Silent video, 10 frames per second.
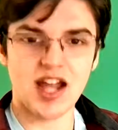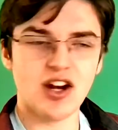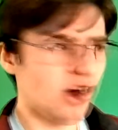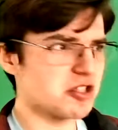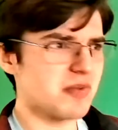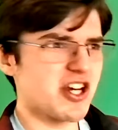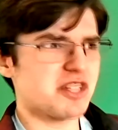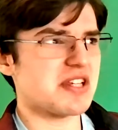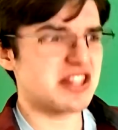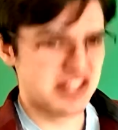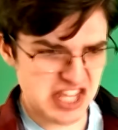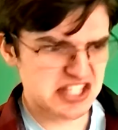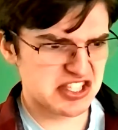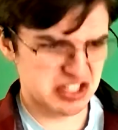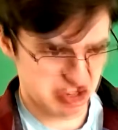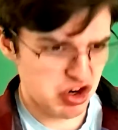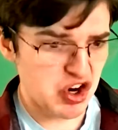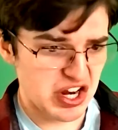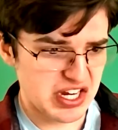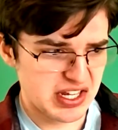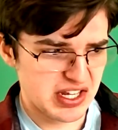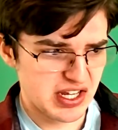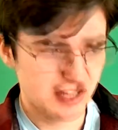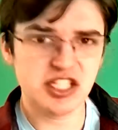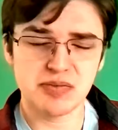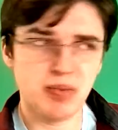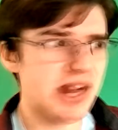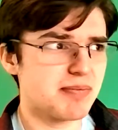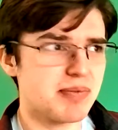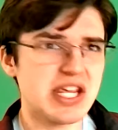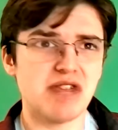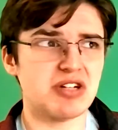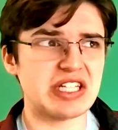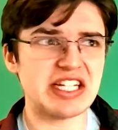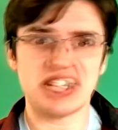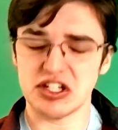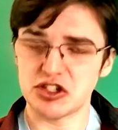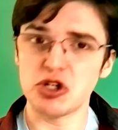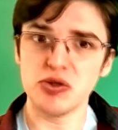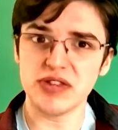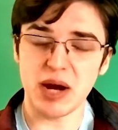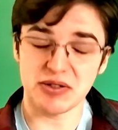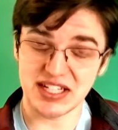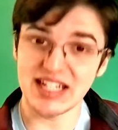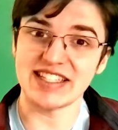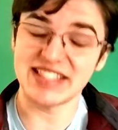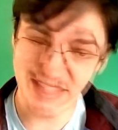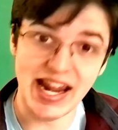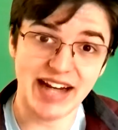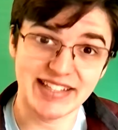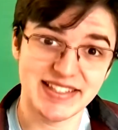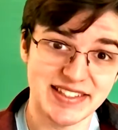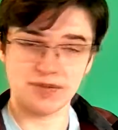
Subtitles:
It also managed to be this good despite being released in 2006.